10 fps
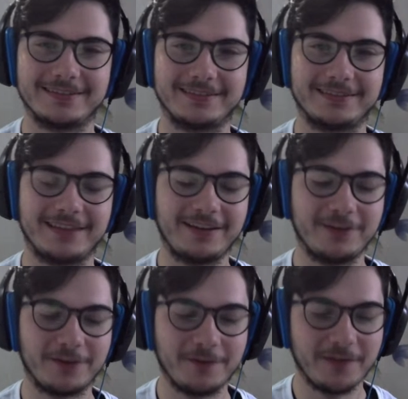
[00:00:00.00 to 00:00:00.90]
that's
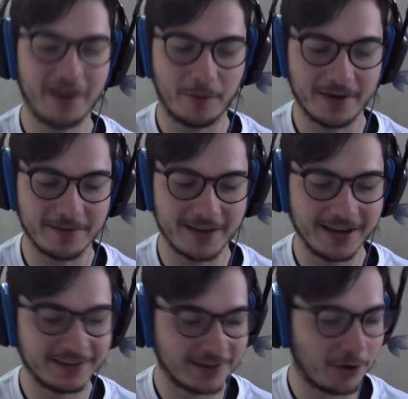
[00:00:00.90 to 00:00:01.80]
not something I want to
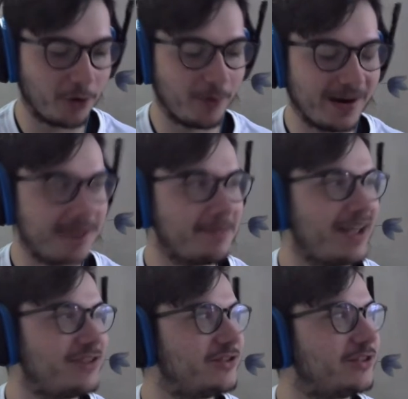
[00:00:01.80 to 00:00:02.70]
eat or want to
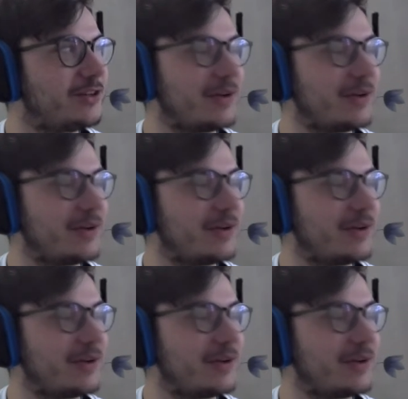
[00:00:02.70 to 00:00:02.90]
imagine to